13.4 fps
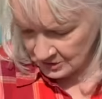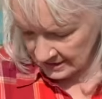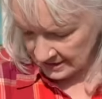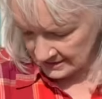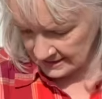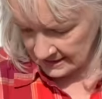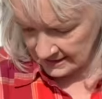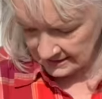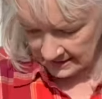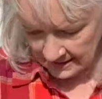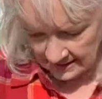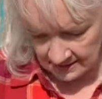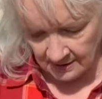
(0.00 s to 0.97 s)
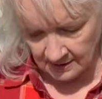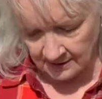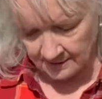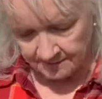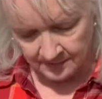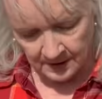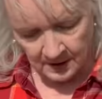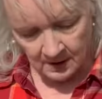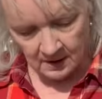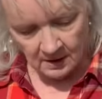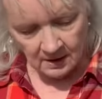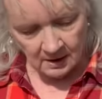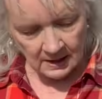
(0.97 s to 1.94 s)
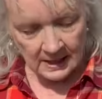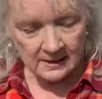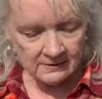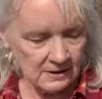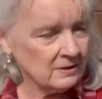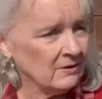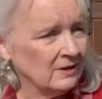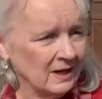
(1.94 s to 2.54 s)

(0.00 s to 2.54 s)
can take and um, hang things on the